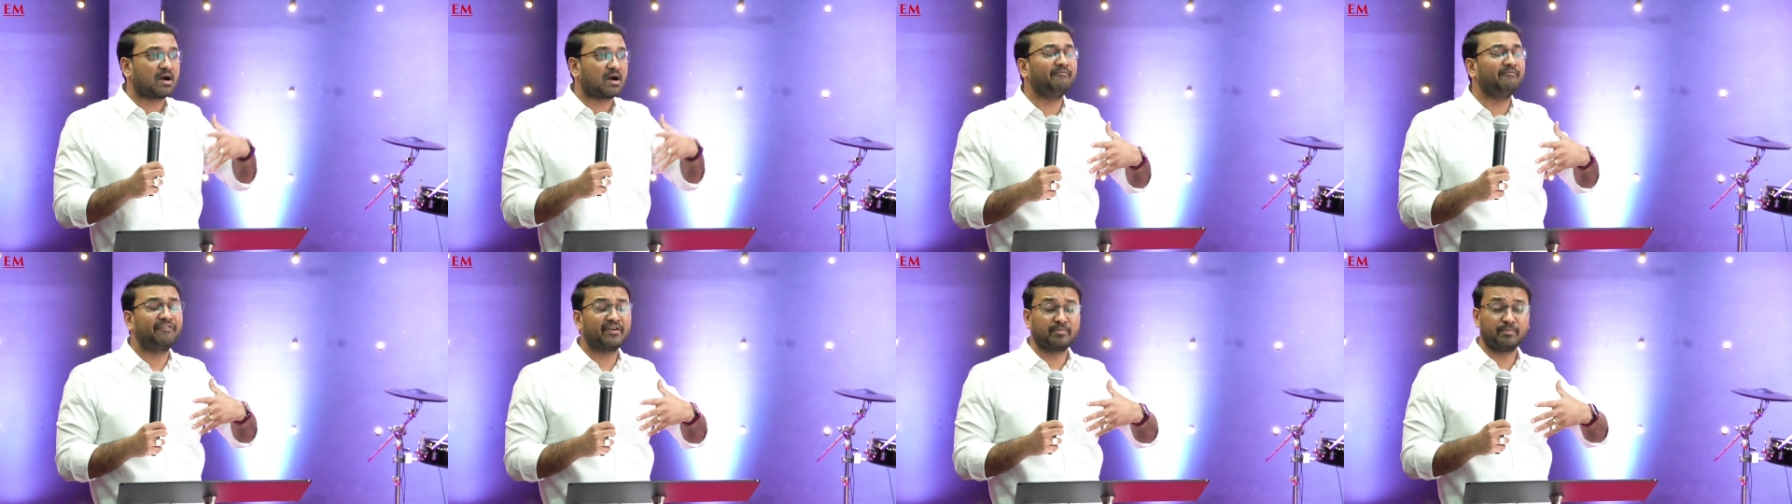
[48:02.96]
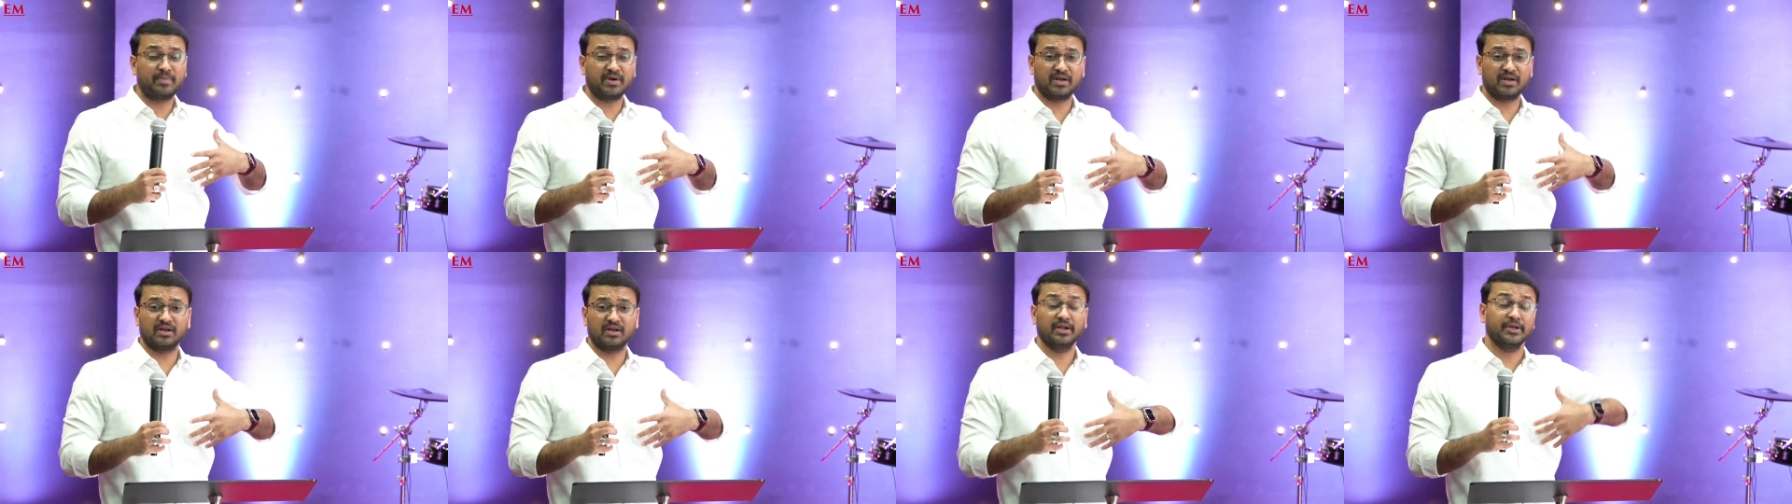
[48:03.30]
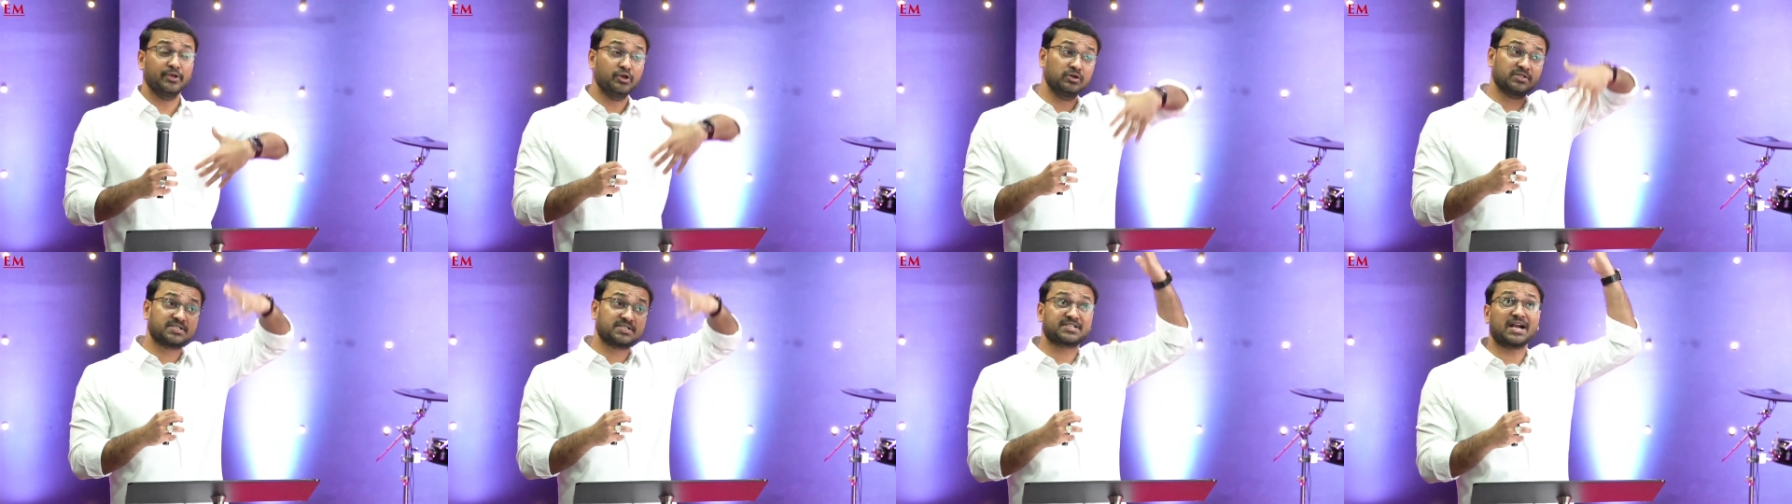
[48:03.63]
comfortable,
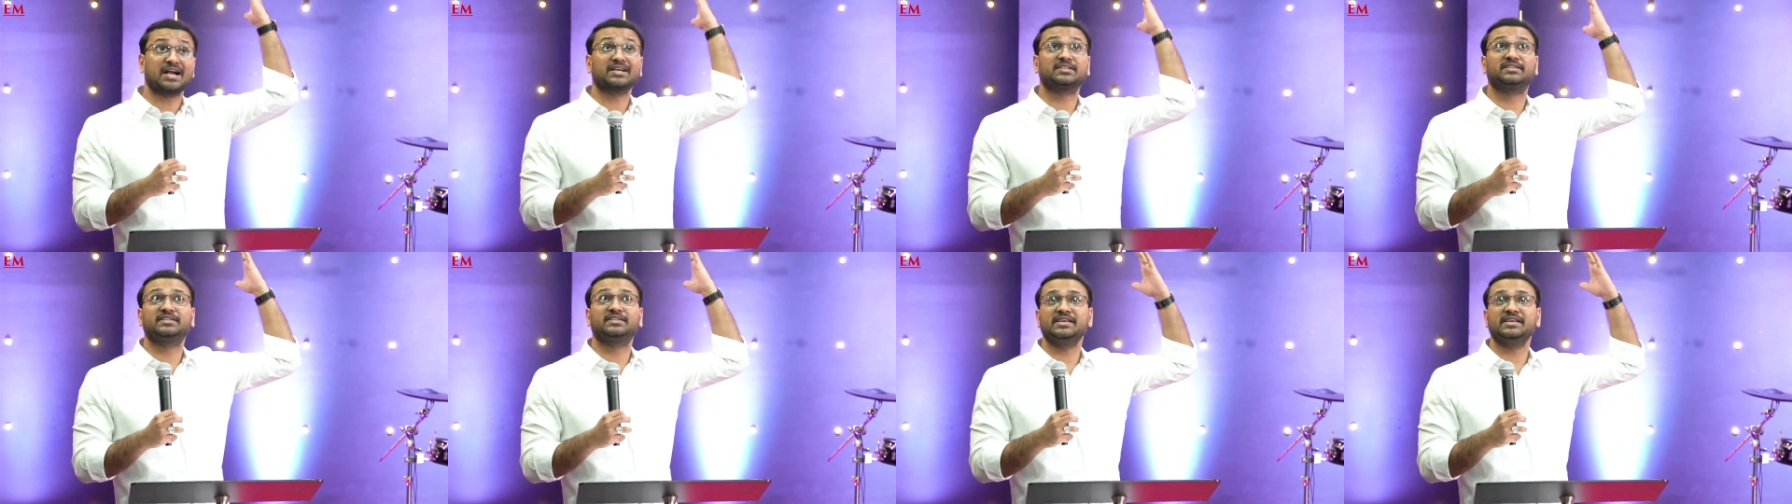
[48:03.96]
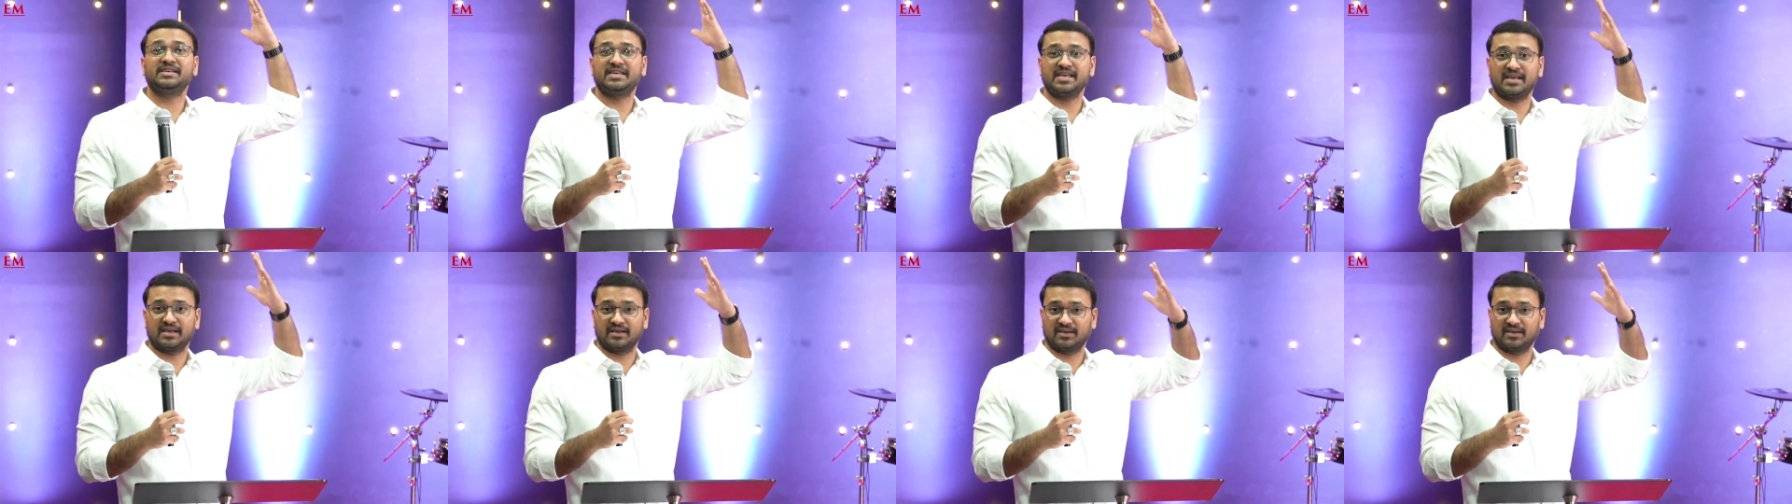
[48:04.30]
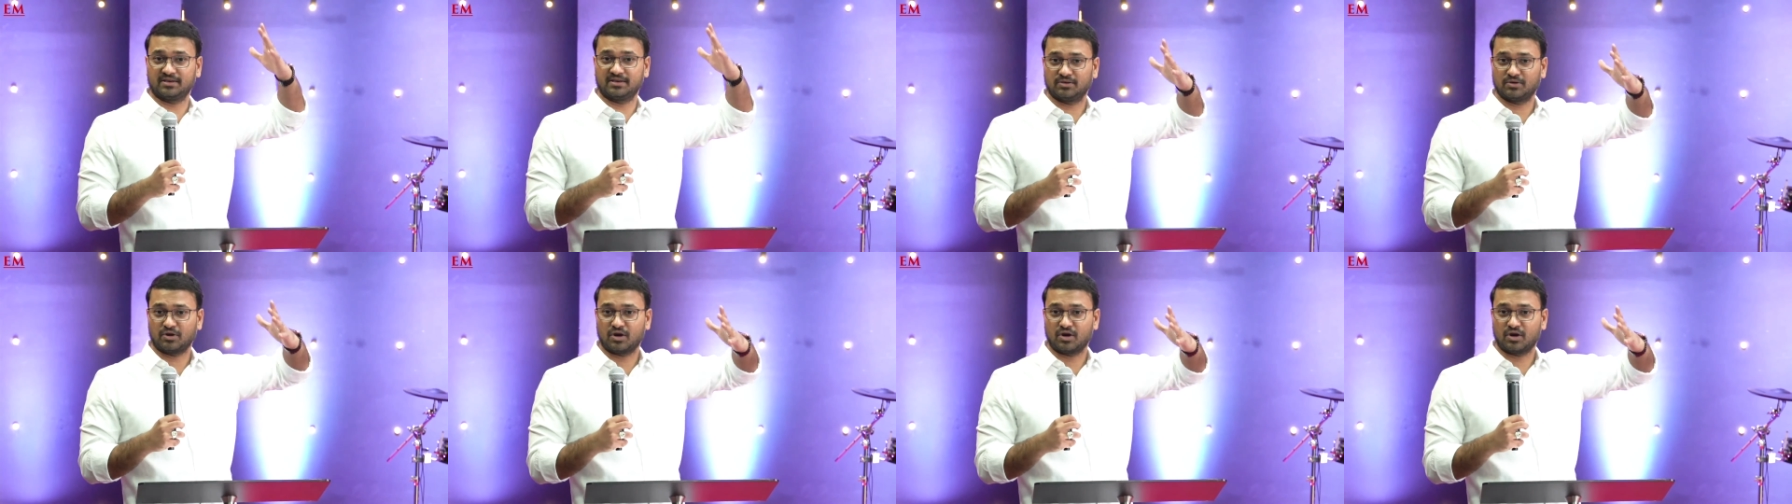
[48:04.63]
you'll start thinking,